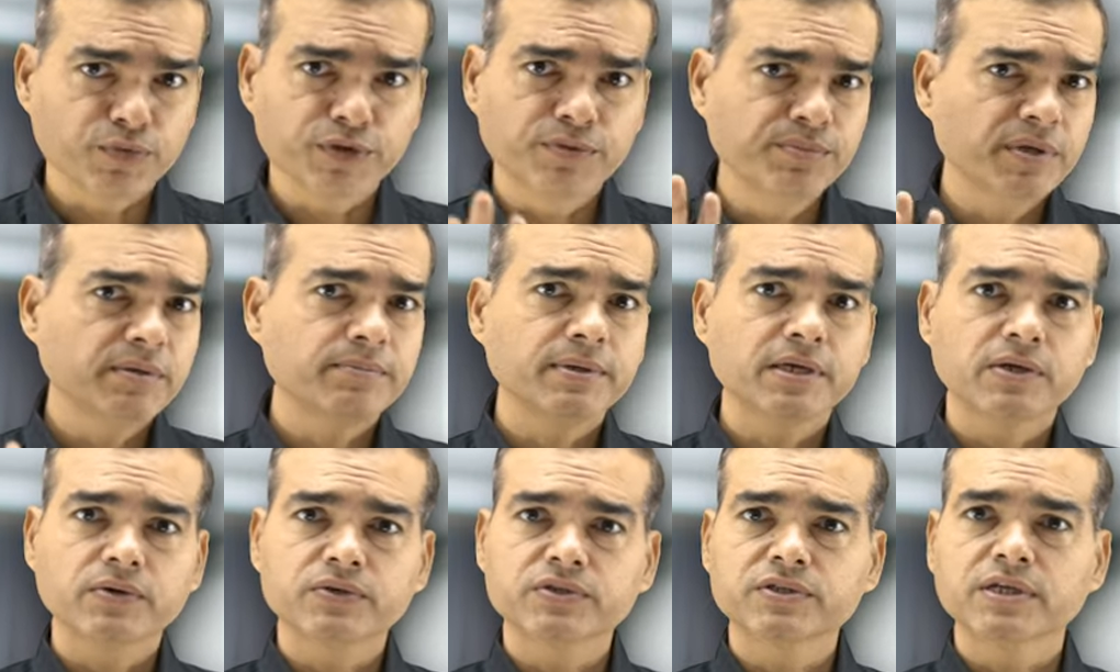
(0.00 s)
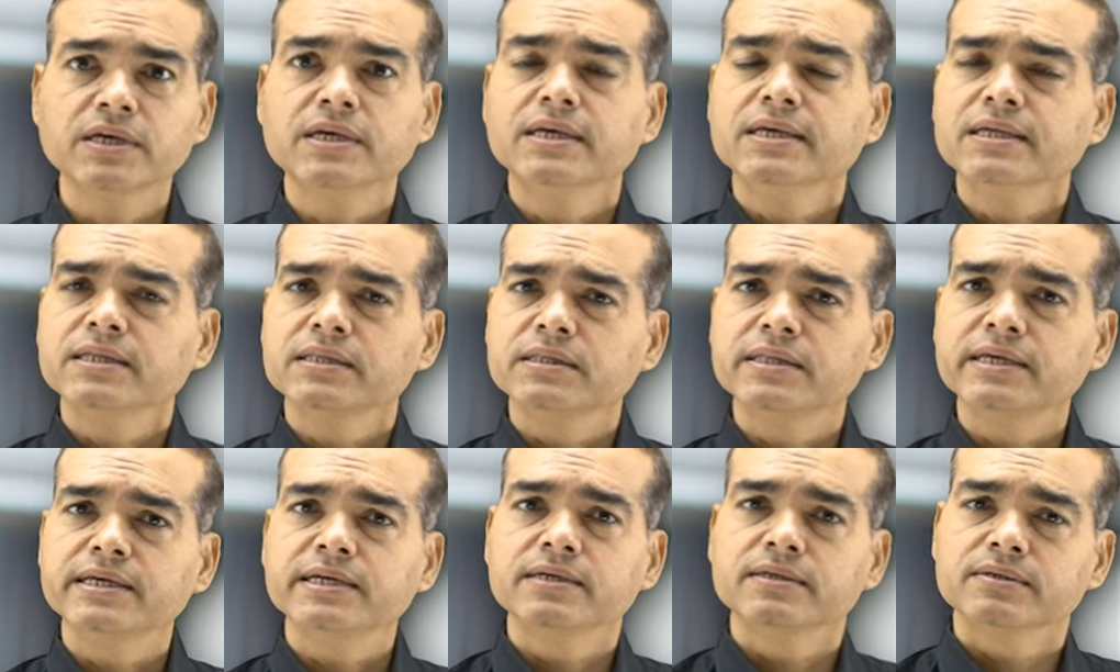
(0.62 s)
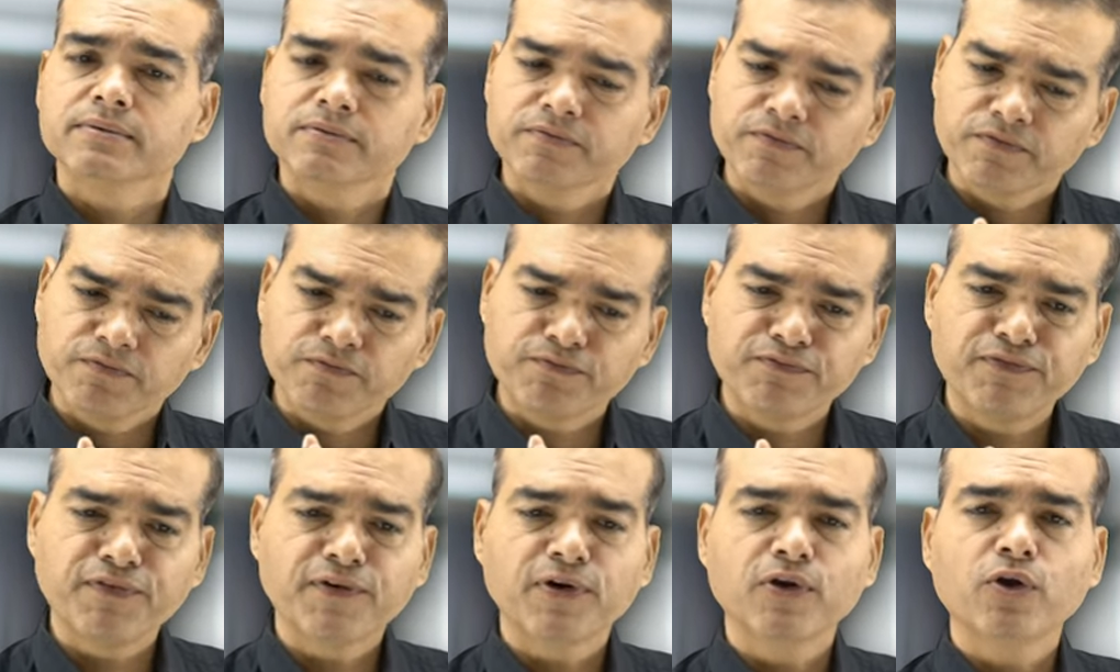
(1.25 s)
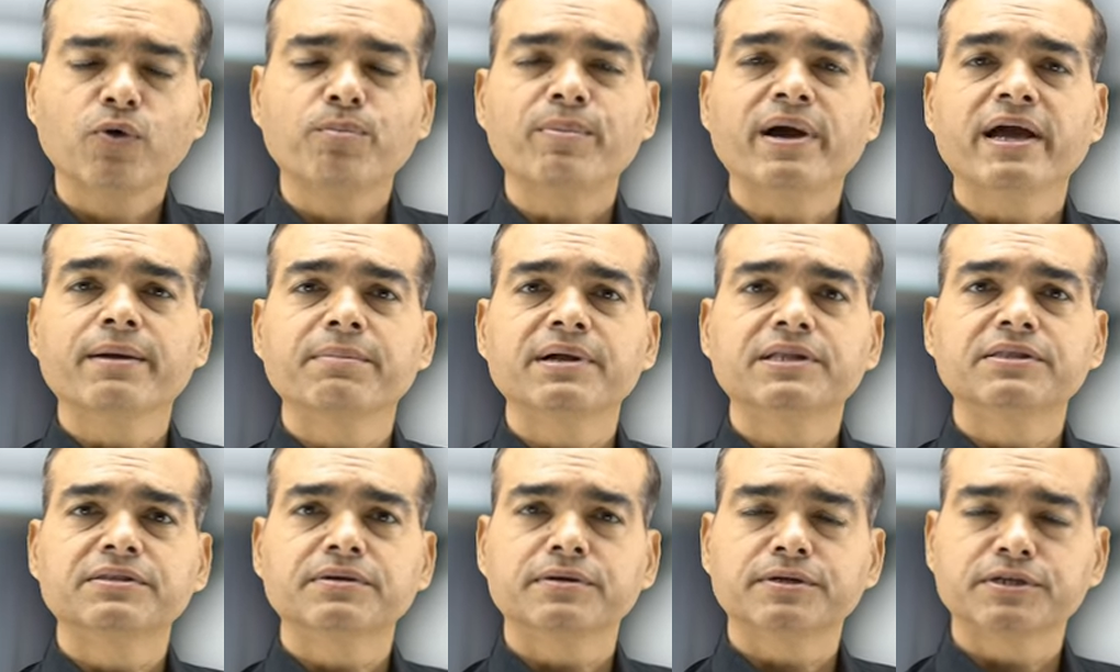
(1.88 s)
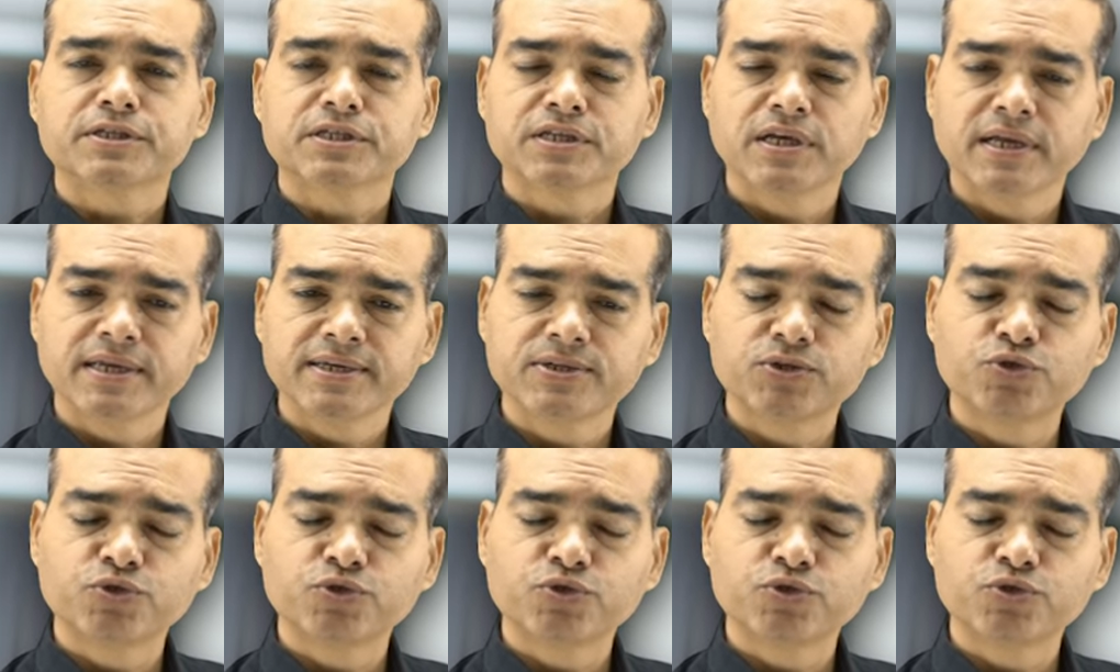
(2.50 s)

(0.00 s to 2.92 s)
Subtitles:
with me because they follow my methods.